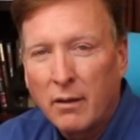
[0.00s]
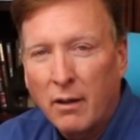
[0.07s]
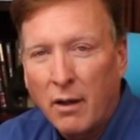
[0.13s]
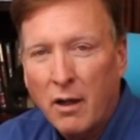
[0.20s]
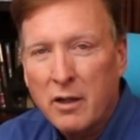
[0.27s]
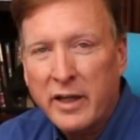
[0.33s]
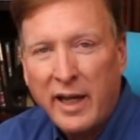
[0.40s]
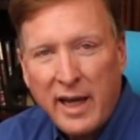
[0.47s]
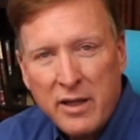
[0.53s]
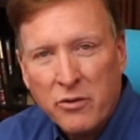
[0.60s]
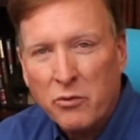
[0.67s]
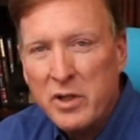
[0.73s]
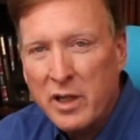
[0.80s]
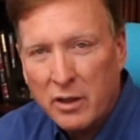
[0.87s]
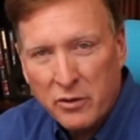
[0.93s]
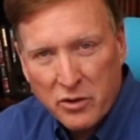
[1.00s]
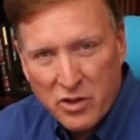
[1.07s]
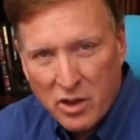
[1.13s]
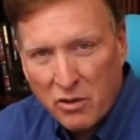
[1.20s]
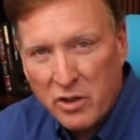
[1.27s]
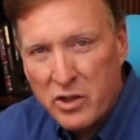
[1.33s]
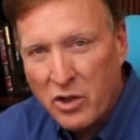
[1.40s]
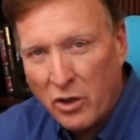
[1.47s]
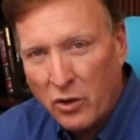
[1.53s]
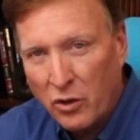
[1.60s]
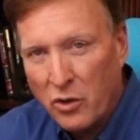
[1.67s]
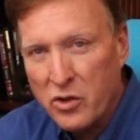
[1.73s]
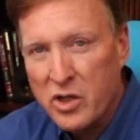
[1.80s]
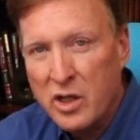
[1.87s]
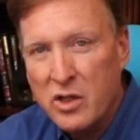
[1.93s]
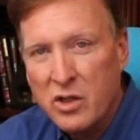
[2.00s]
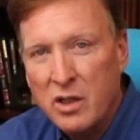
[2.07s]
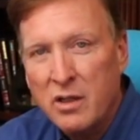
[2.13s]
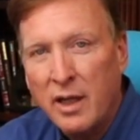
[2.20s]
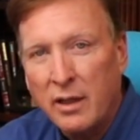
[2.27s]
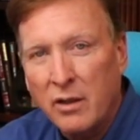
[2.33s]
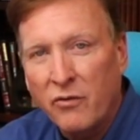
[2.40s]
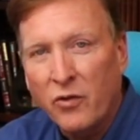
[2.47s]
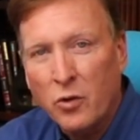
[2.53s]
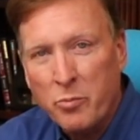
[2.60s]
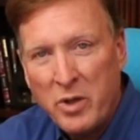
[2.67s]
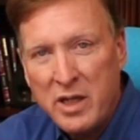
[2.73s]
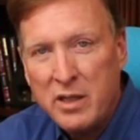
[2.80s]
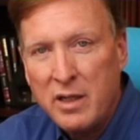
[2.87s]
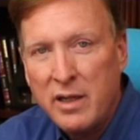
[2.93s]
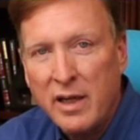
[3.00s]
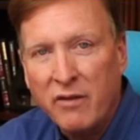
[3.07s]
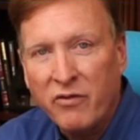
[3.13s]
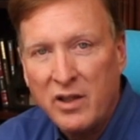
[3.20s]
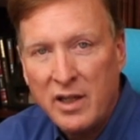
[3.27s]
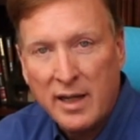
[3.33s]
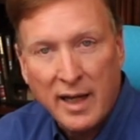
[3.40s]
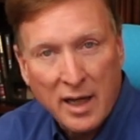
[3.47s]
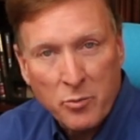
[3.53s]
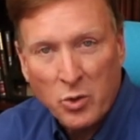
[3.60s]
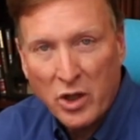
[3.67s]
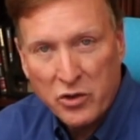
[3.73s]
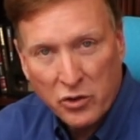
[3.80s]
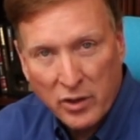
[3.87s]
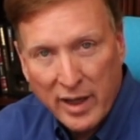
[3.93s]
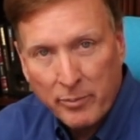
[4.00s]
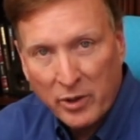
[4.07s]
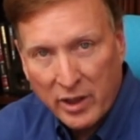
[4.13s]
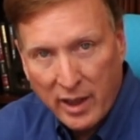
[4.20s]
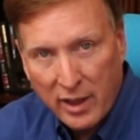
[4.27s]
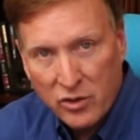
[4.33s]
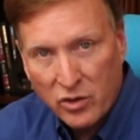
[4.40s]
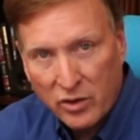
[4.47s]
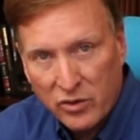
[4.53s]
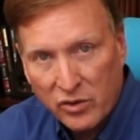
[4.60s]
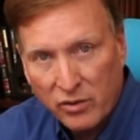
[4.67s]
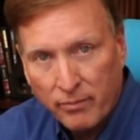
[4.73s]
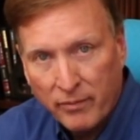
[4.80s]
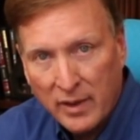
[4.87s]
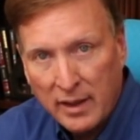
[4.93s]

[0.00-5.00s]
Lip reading: Our K400 Series hose is intended for PTFE high pressure applications.